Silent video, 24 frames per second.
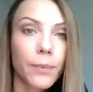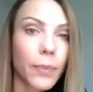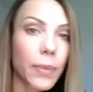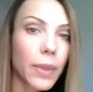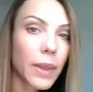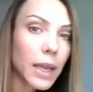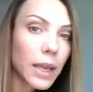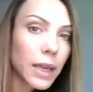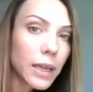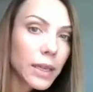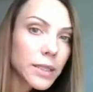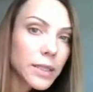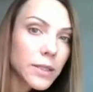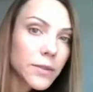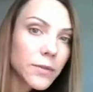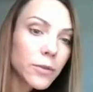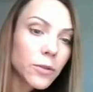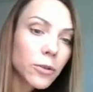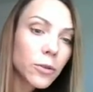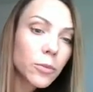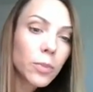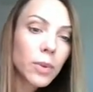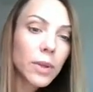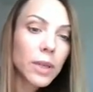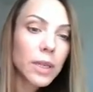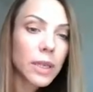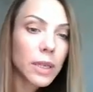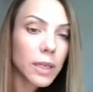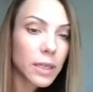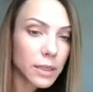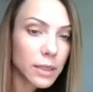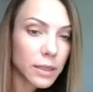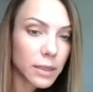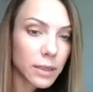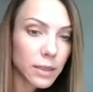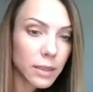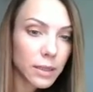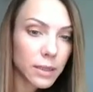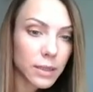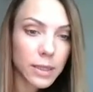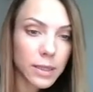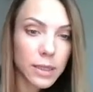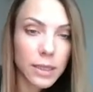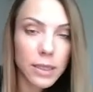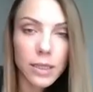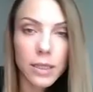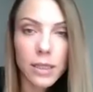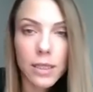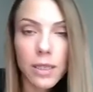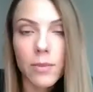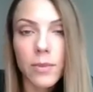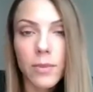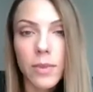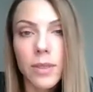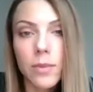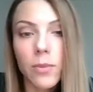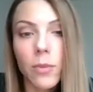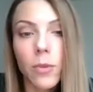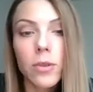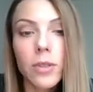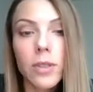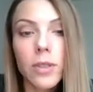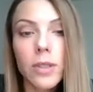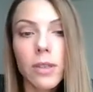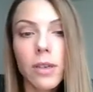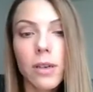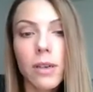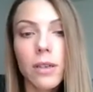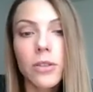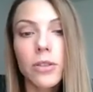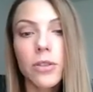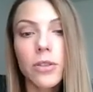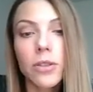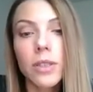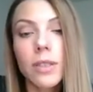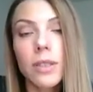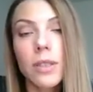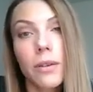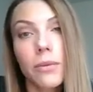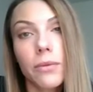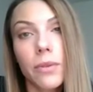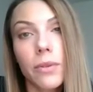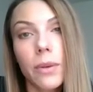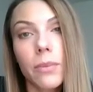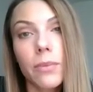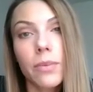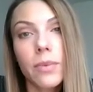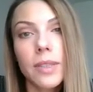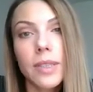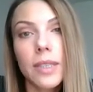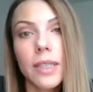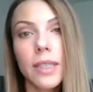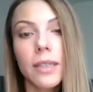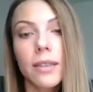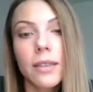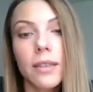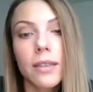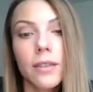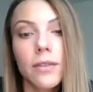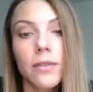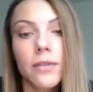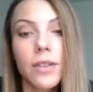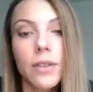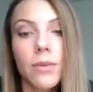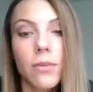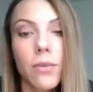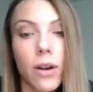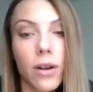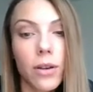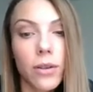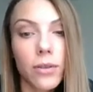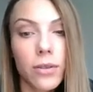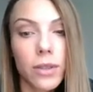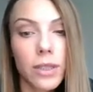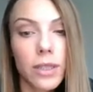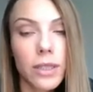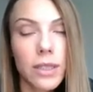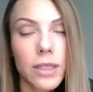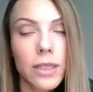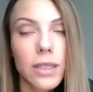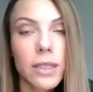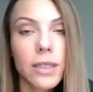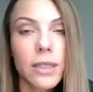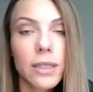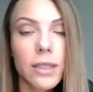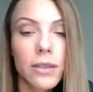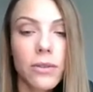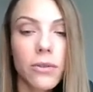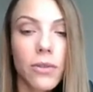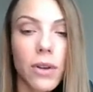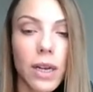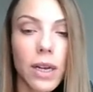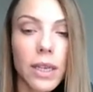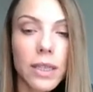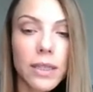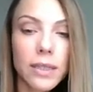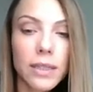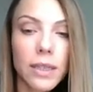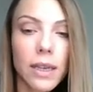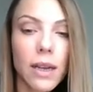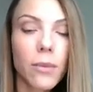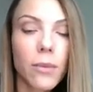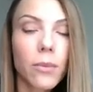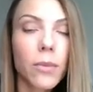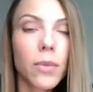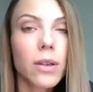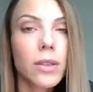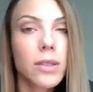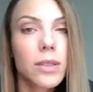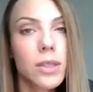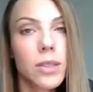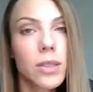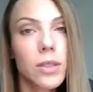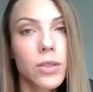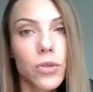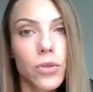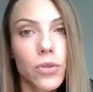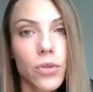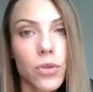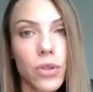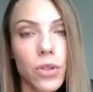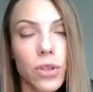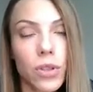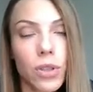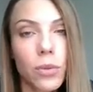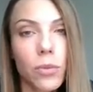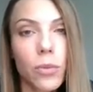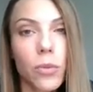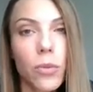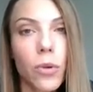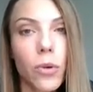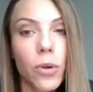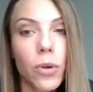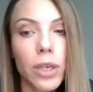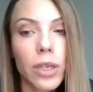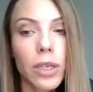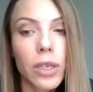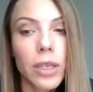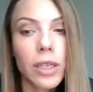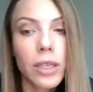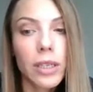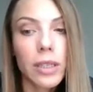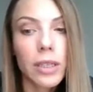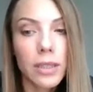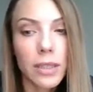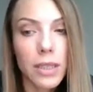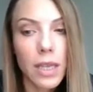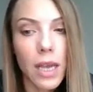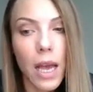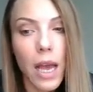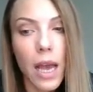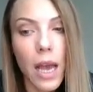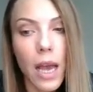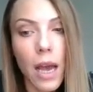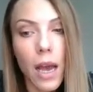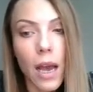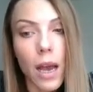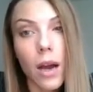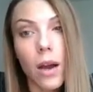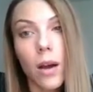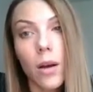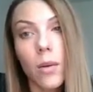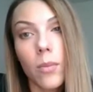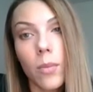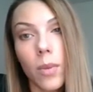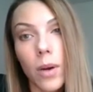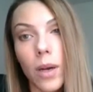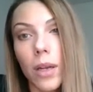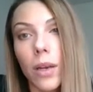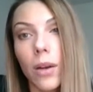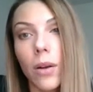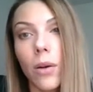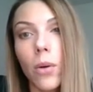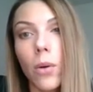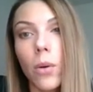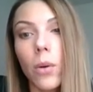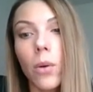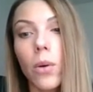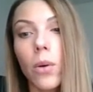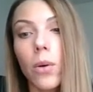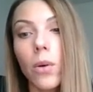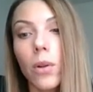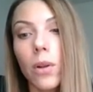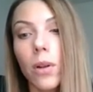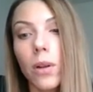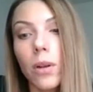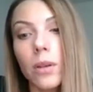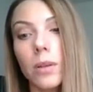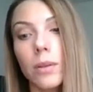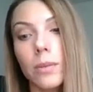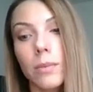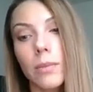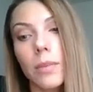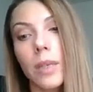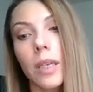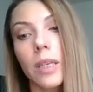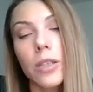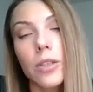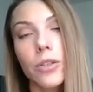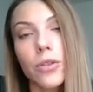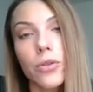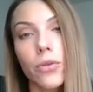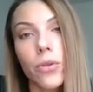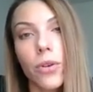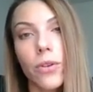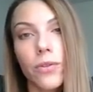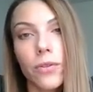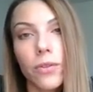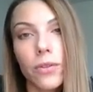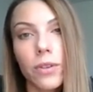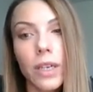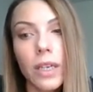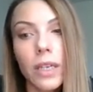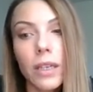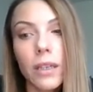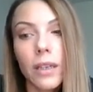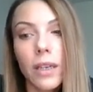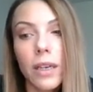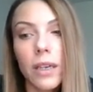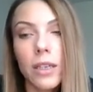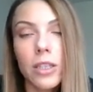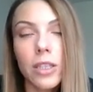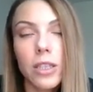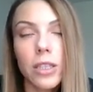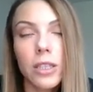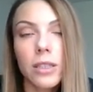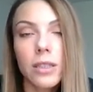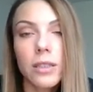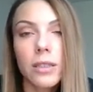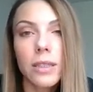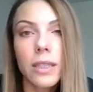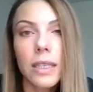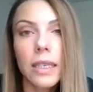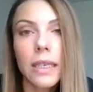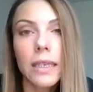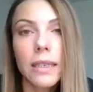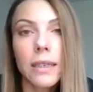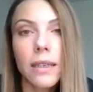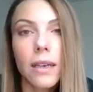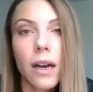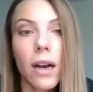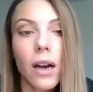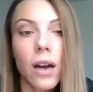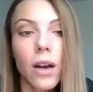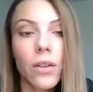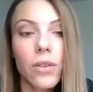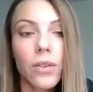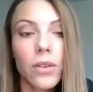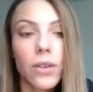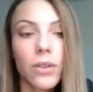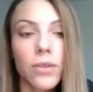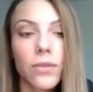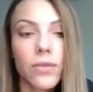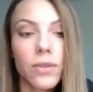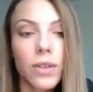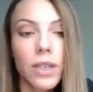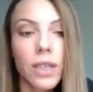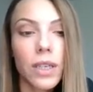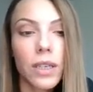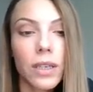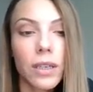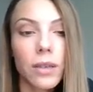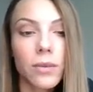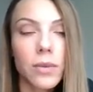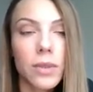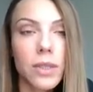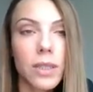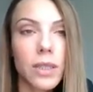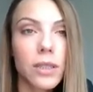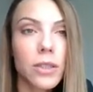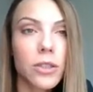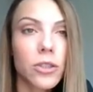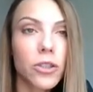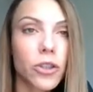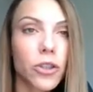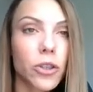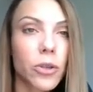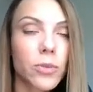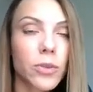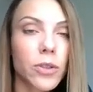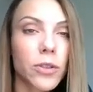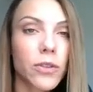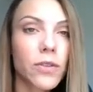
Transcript: As for political systems, most countries are representative democracies. There are some constitutional monarchies, but all enjoy free elections and other freedoms in terms of